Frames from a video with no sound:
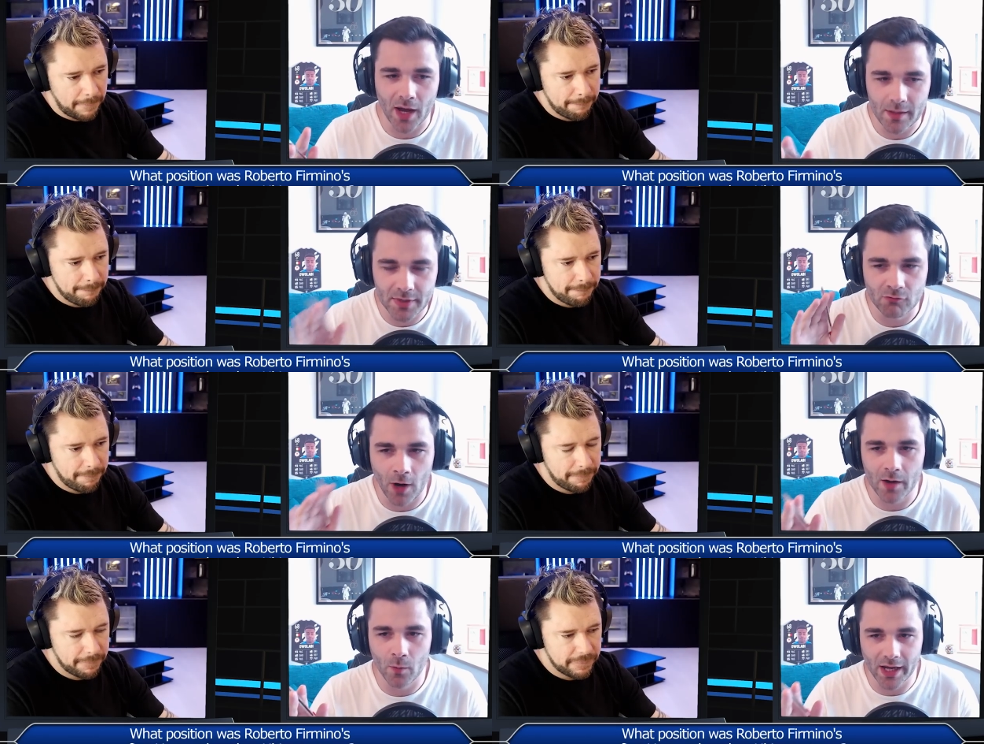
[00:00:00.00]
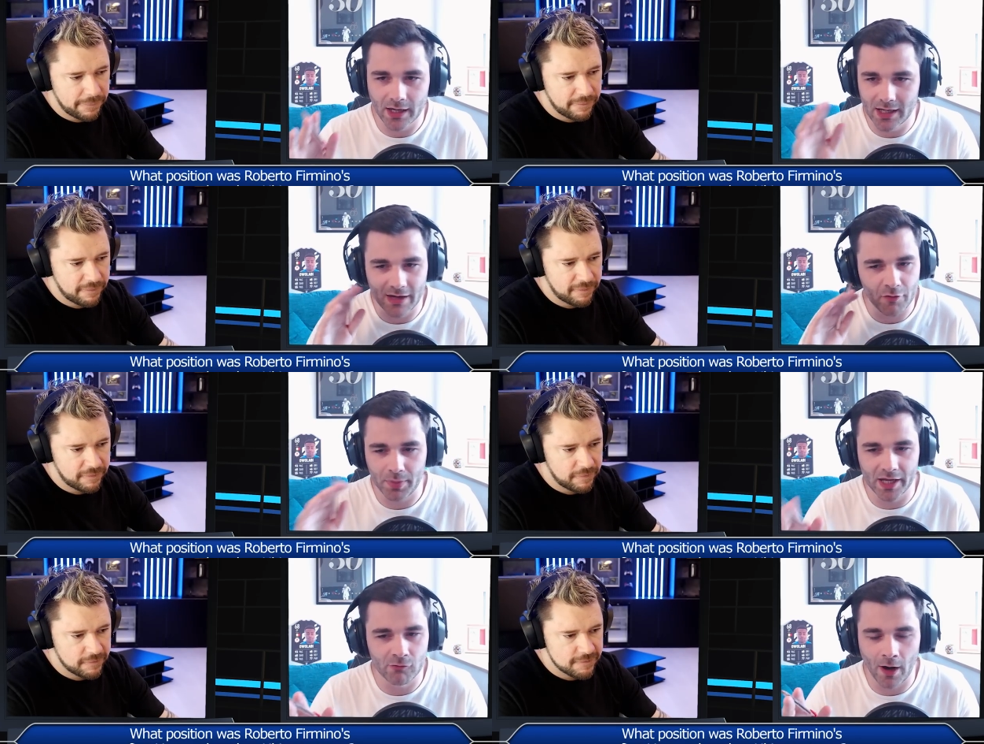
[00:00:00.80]
Speaker 1: he'd be right wing. He never
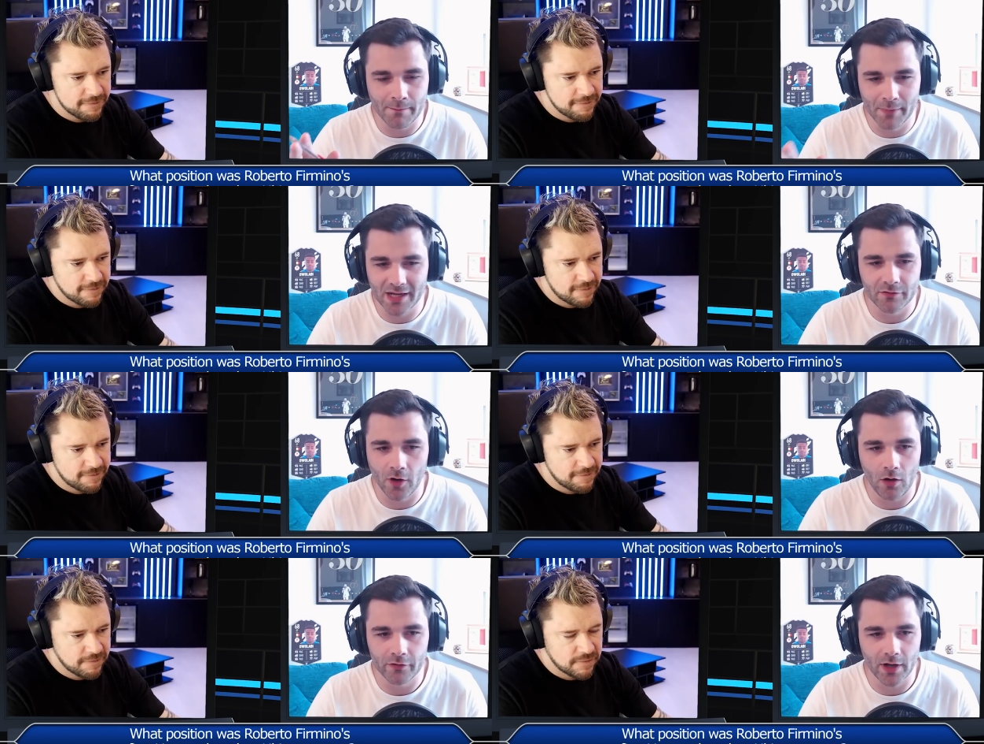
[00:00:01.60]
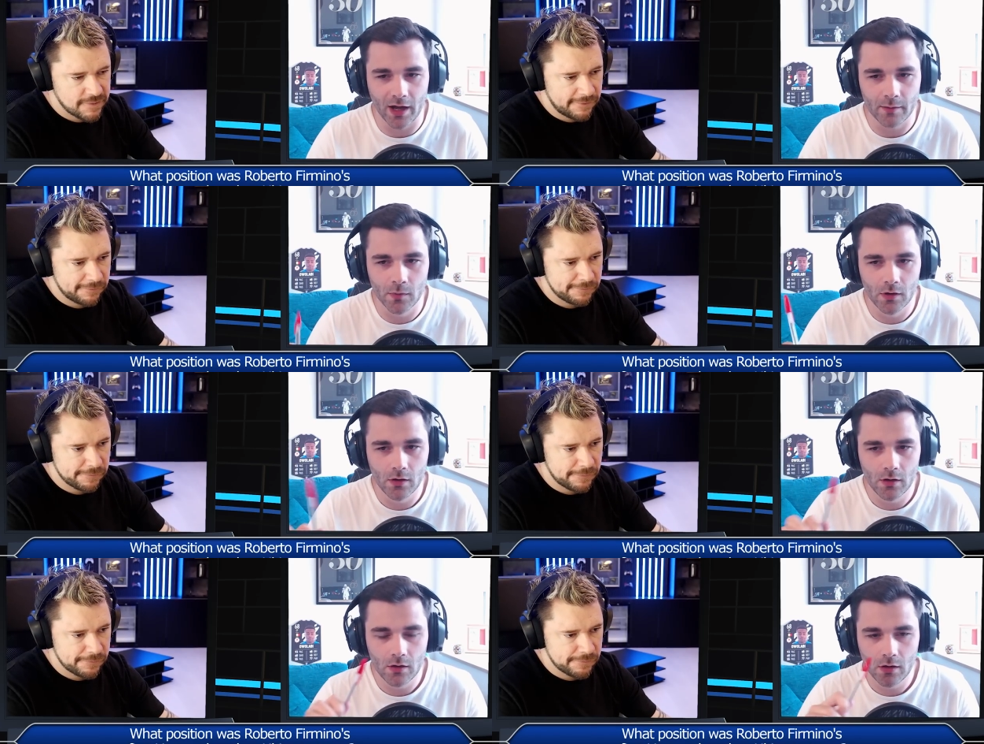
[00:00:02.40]
played right mid for Hoffenheim.
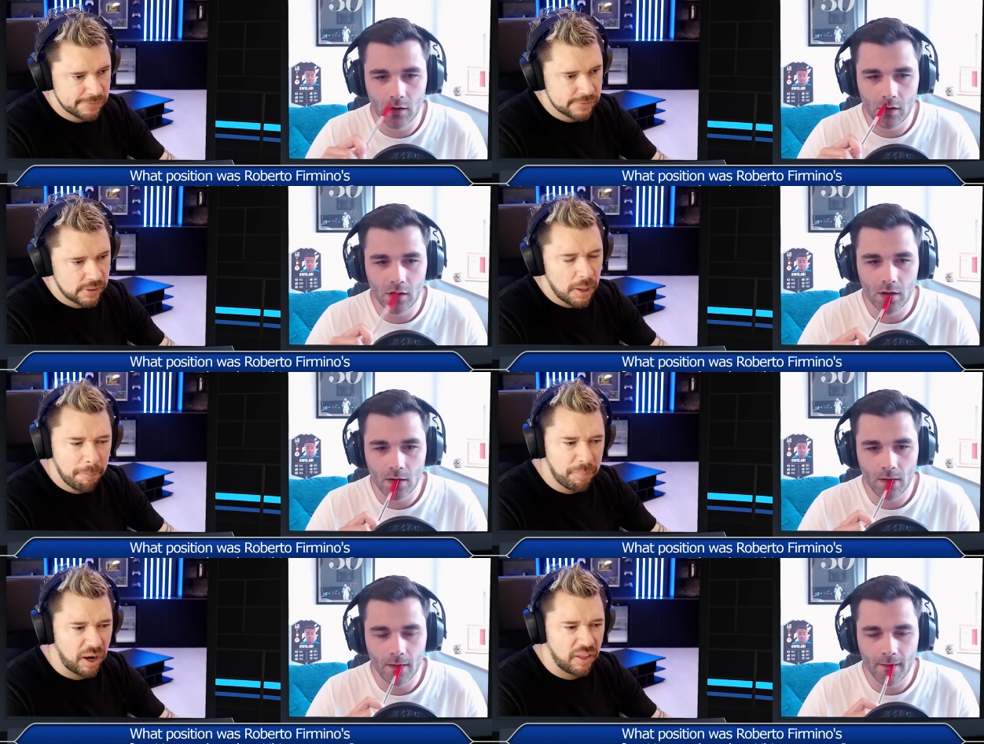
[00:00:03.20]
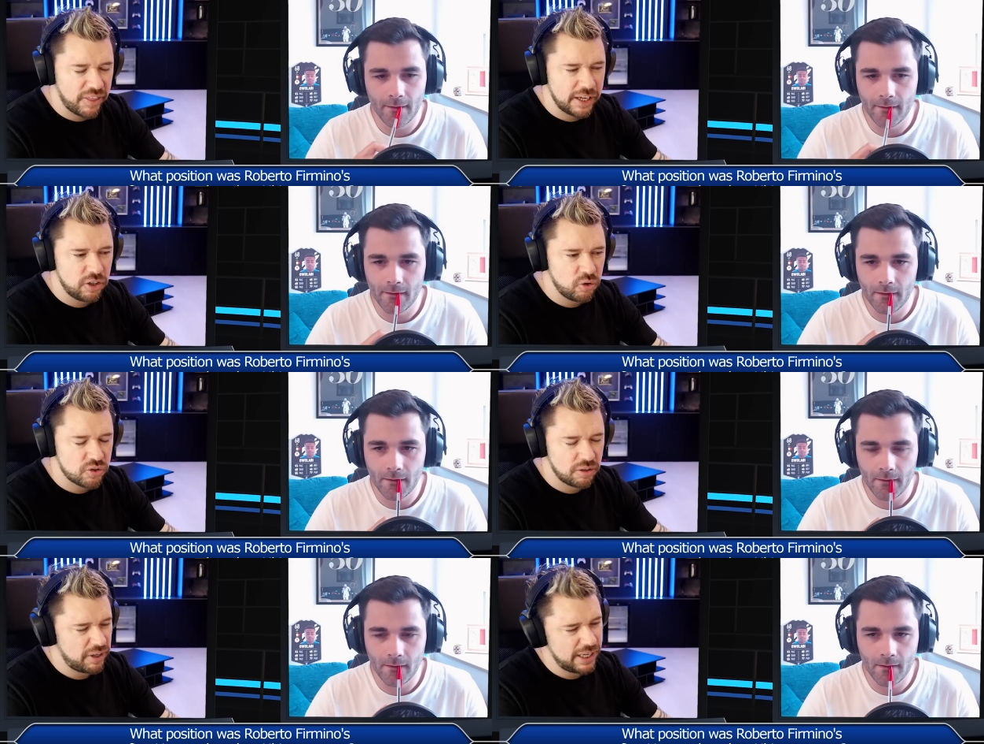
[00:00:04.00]
But they
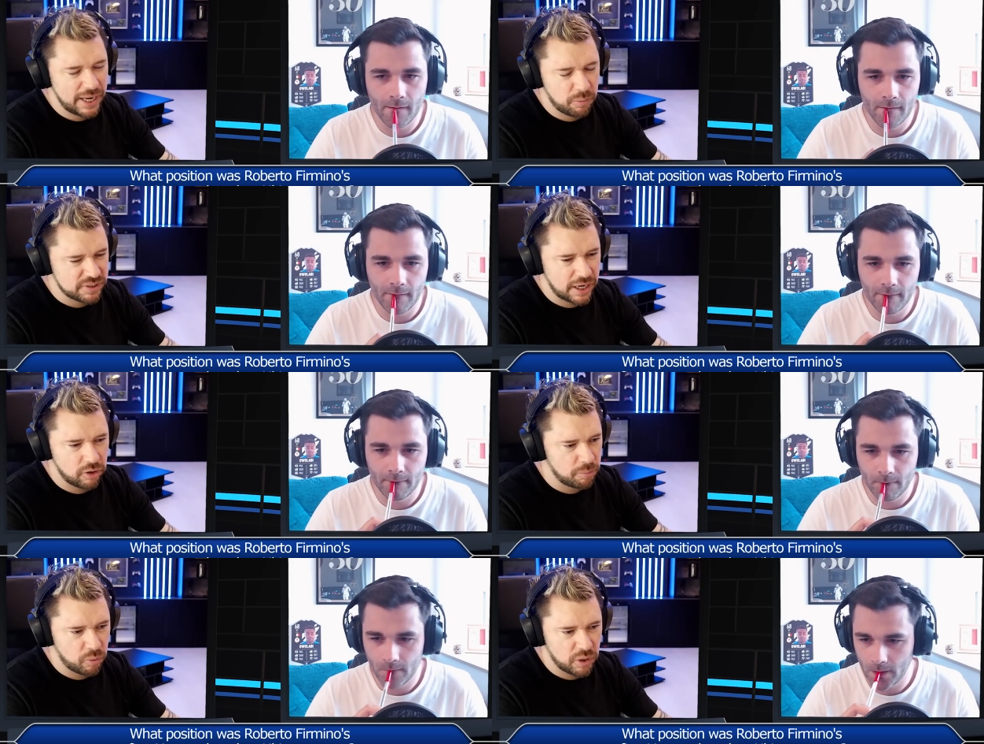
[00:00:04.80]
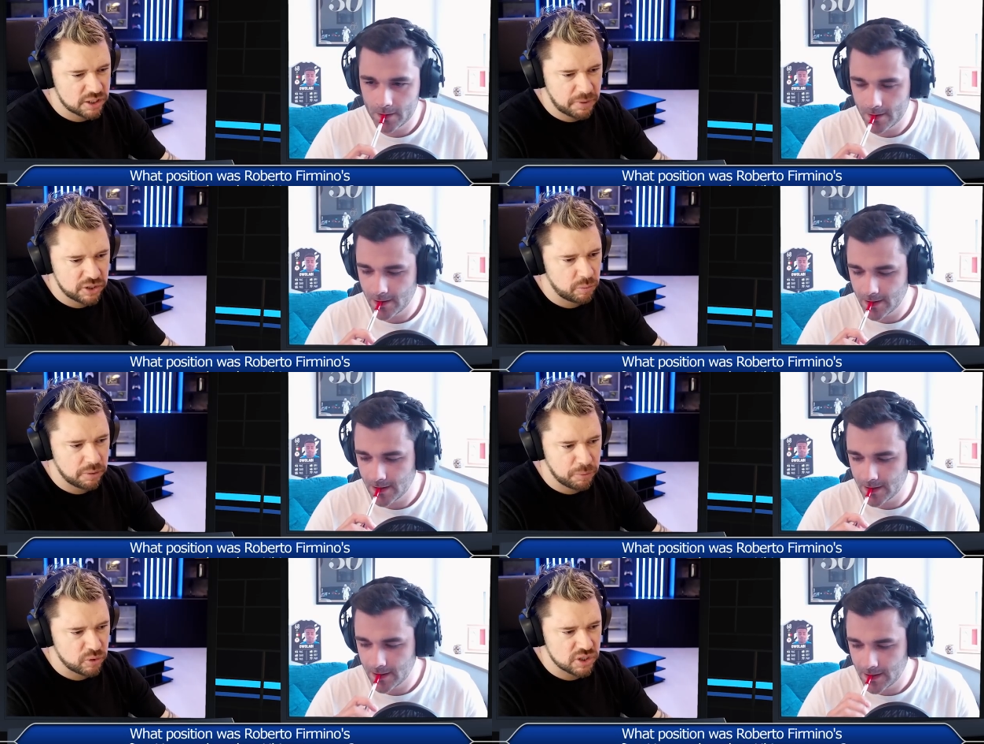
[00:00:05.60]
Speaker 2: used... EA were terrible, especially with
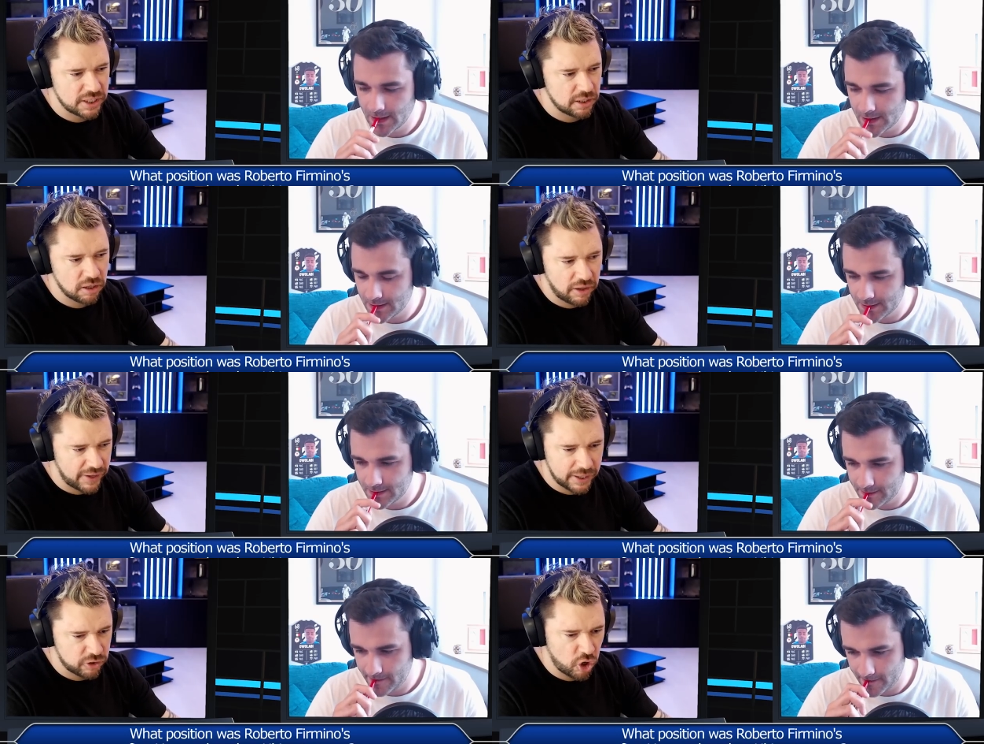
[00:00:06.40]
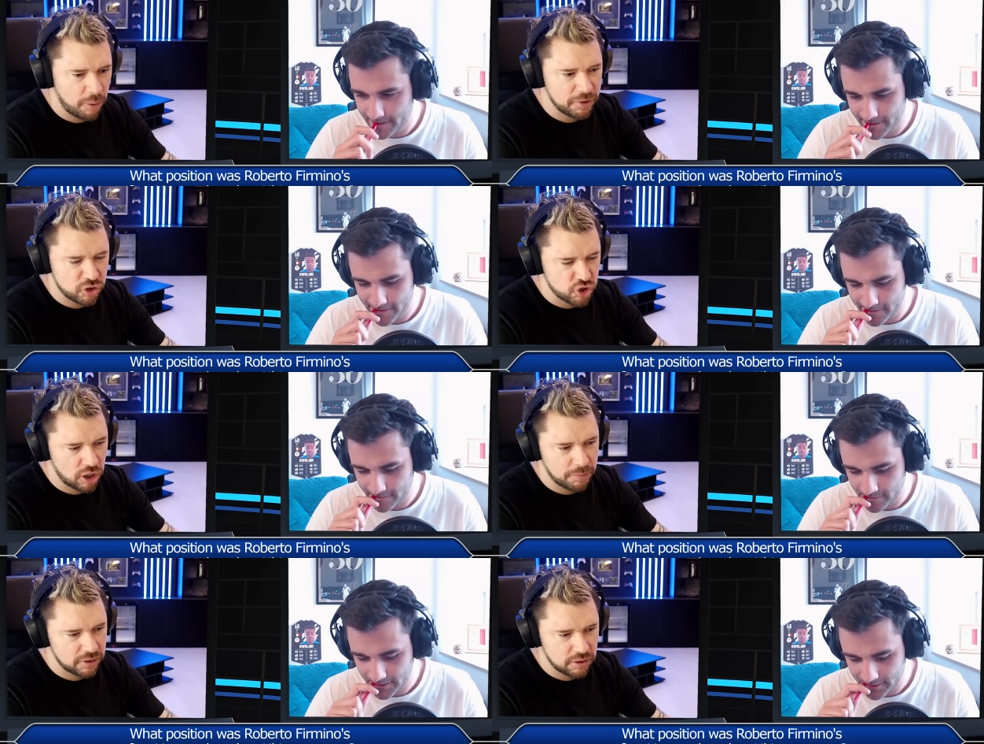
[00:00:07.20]
the Bundesliga. Like, they had Hermann the
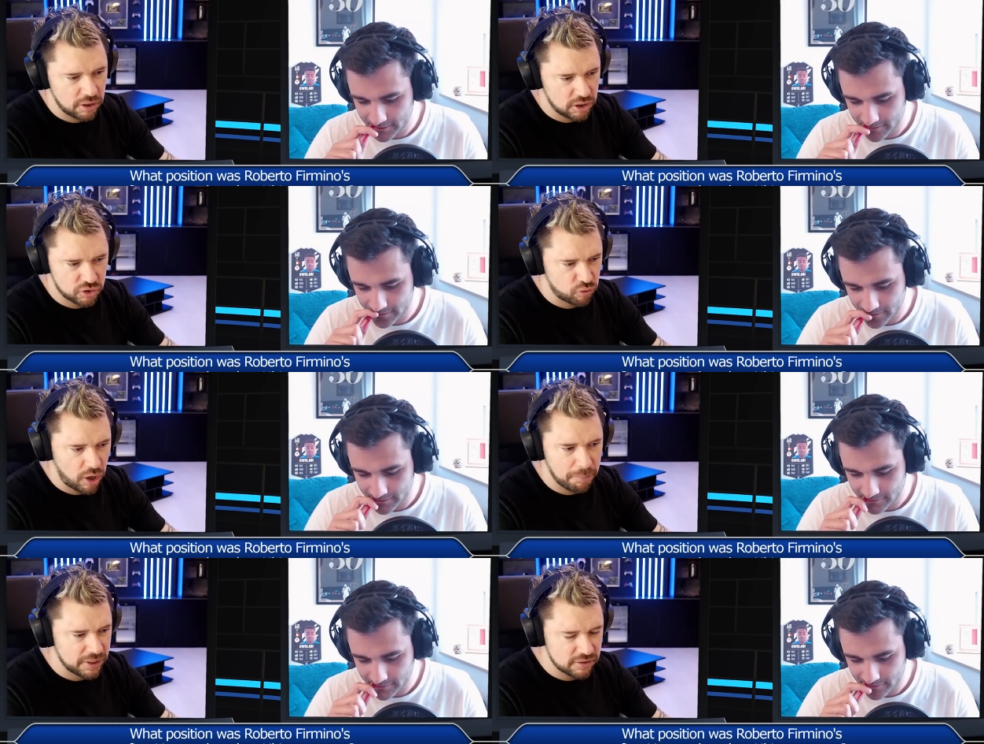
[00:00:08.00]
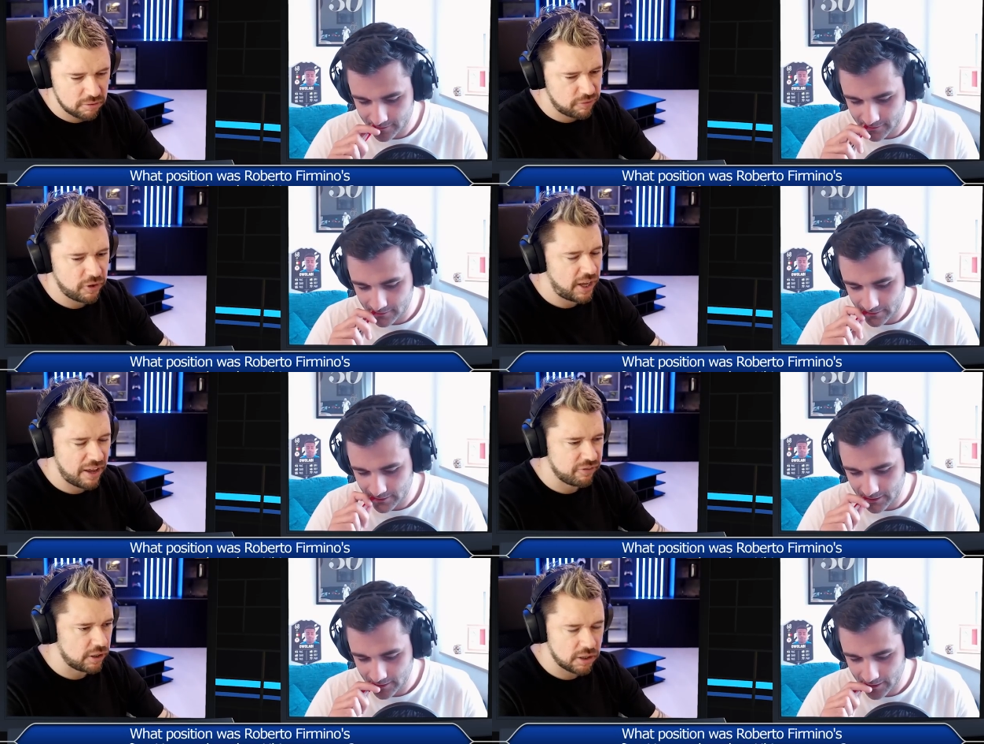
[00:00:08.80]
German as a right mid
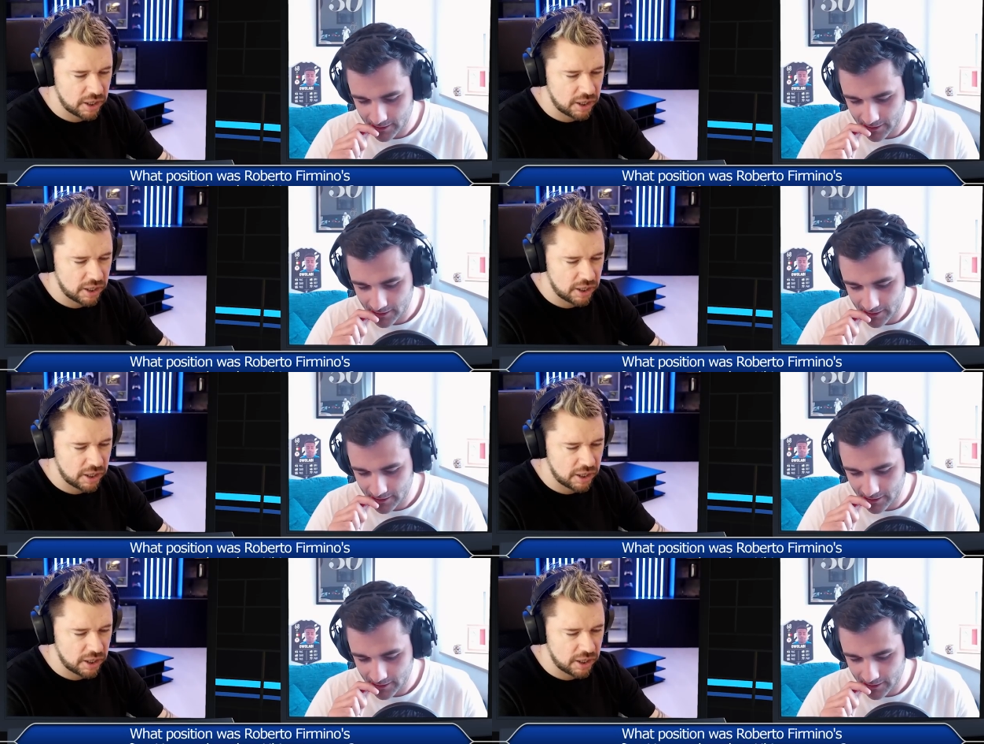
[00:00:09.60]
forever, and